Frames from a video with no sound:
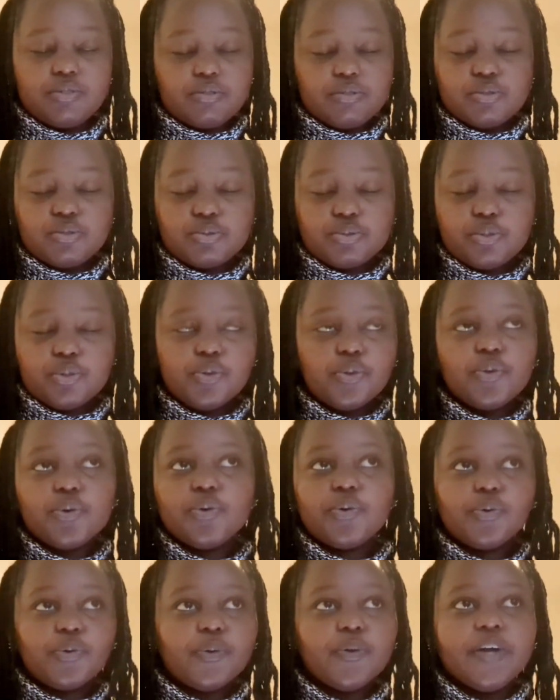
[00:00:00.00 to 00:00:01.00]
to
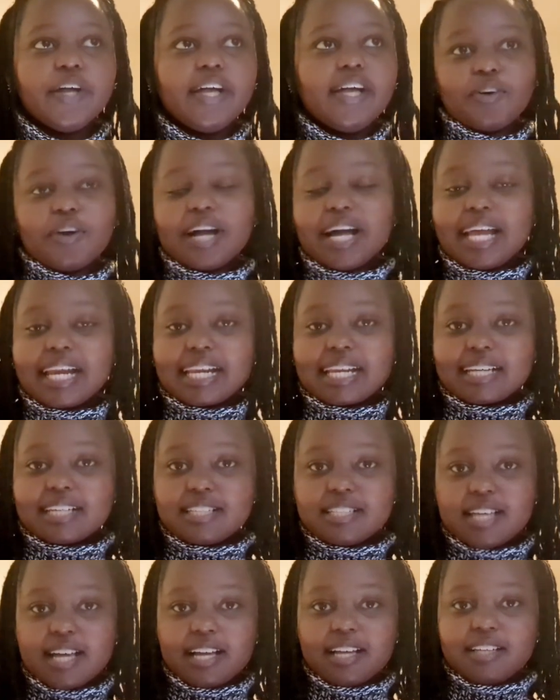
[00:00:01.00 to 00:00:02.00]
know your
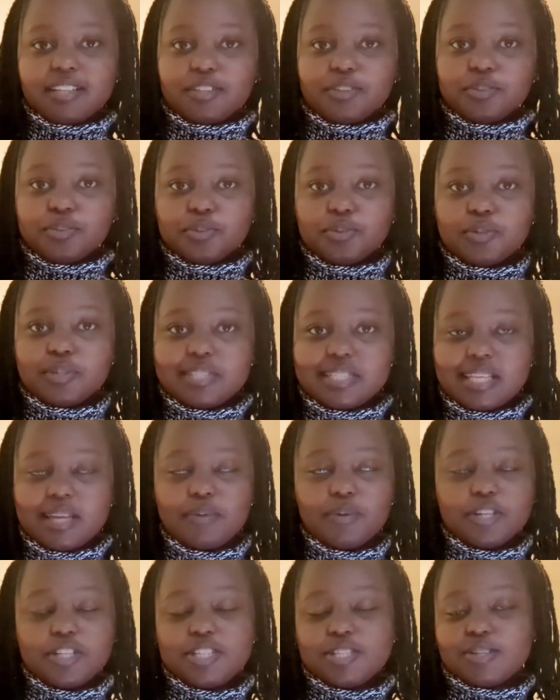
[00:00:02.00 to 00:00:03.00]
character. Say
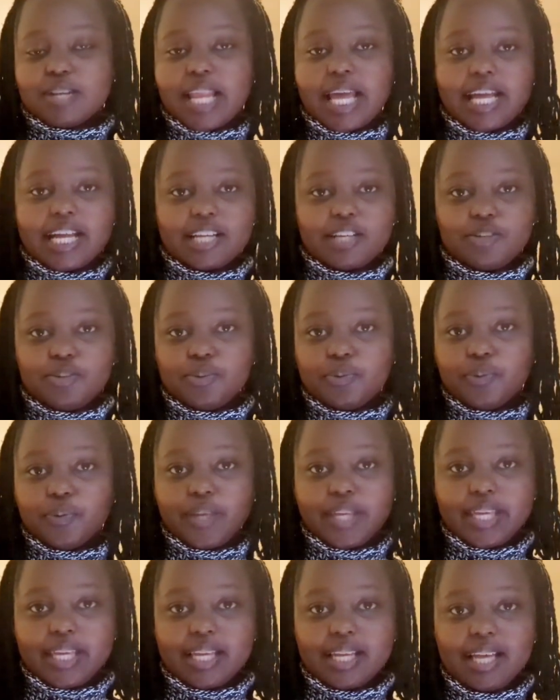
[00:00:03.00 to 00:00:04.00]
what you like
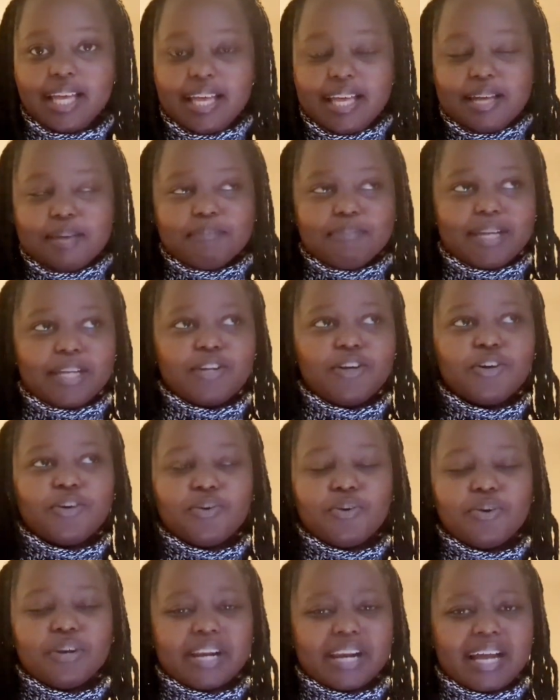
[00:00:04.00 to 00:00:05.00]
doing, but
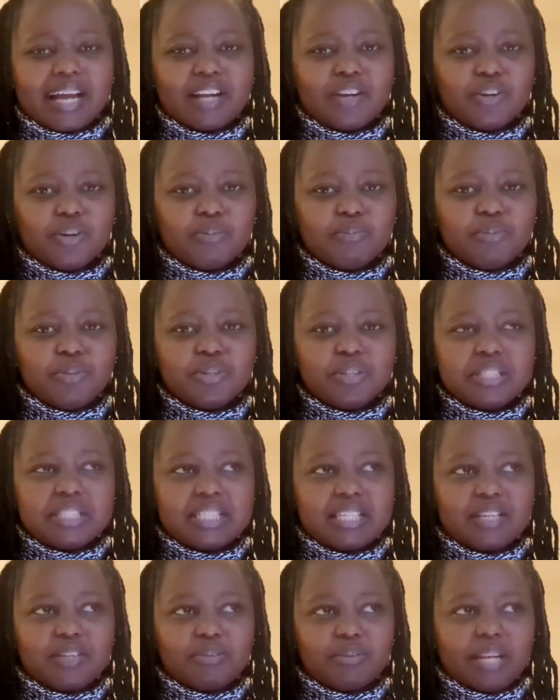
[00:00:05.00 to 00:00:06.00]
don't go random. Don't
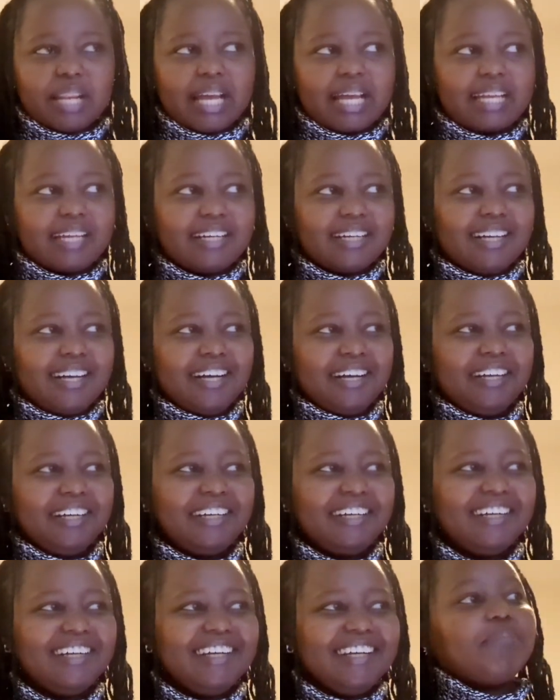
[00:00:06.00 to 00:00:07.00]
say you like
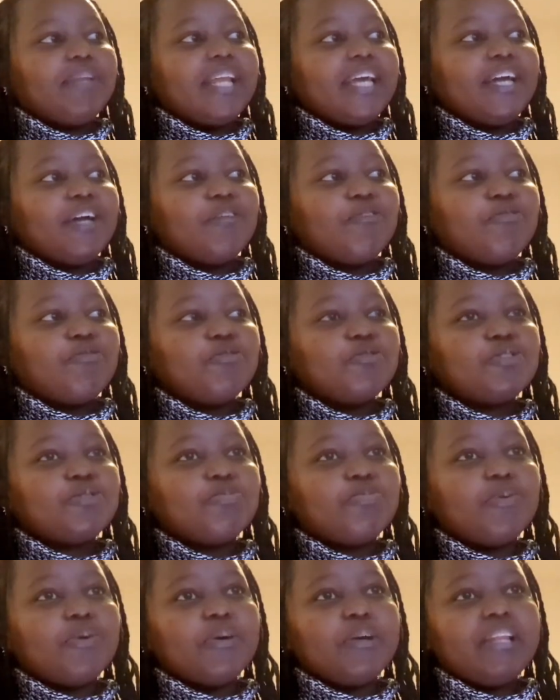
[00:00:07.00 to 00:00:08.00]
playing
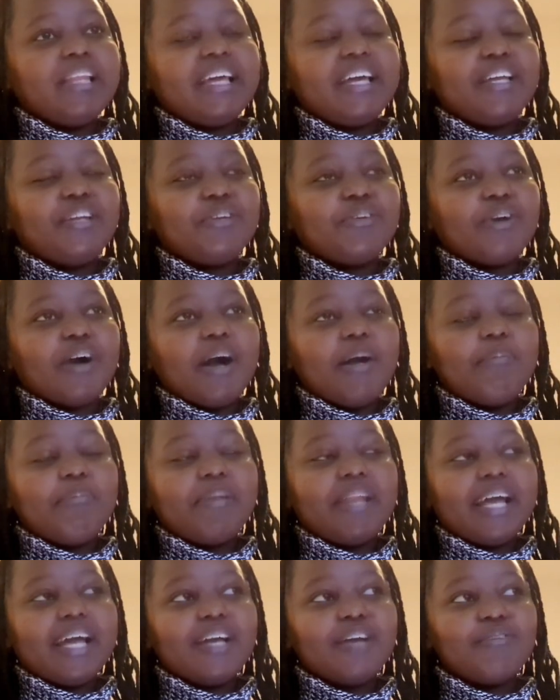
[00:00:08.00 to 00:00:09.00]
football and you are
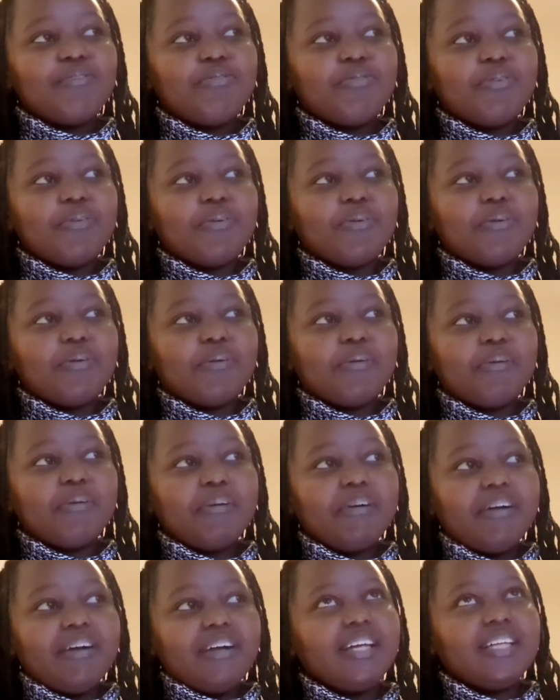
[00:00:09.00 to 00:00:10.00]
applying for
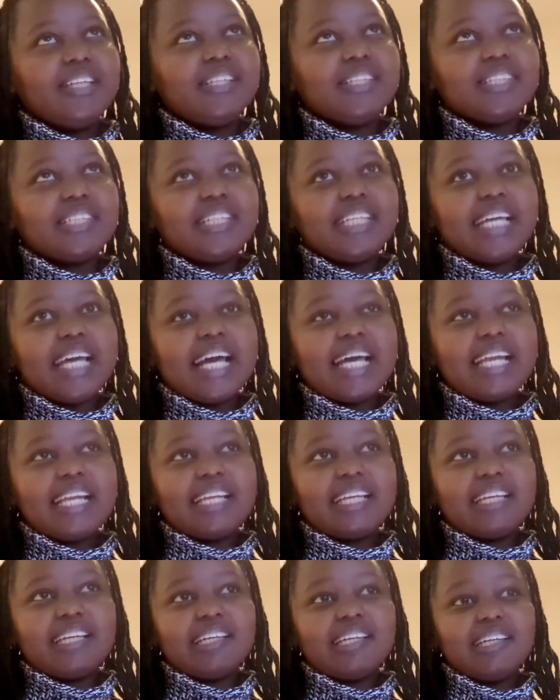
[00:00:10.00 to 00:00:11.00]

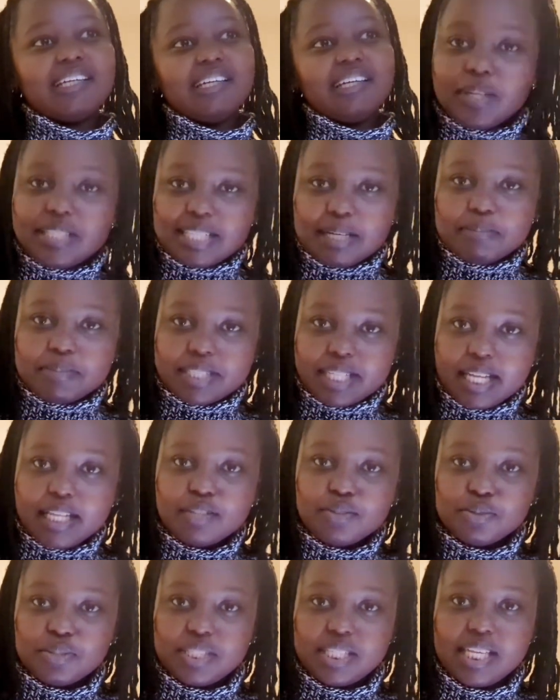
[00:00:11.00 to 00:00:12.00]
engineering. What I'm
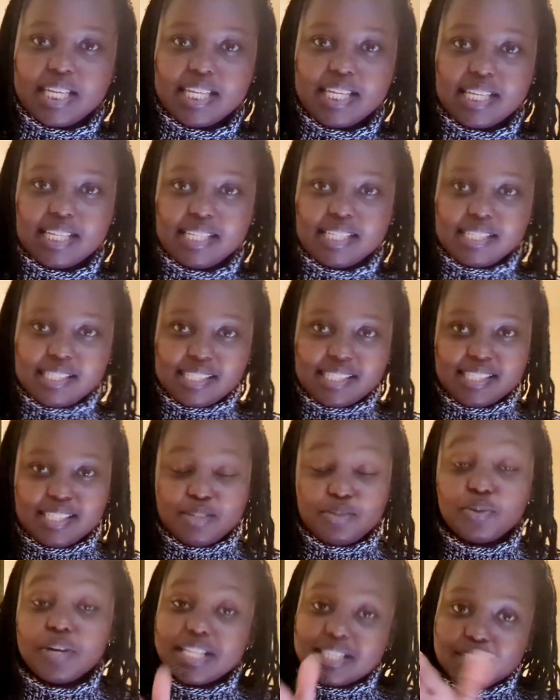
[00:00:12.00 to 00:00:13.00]
trying to say is,
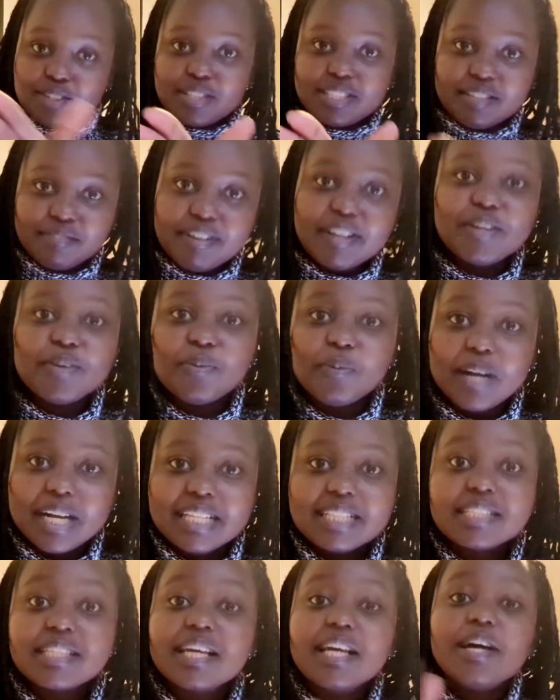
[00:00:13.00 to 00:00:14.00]
you can say whatever you want.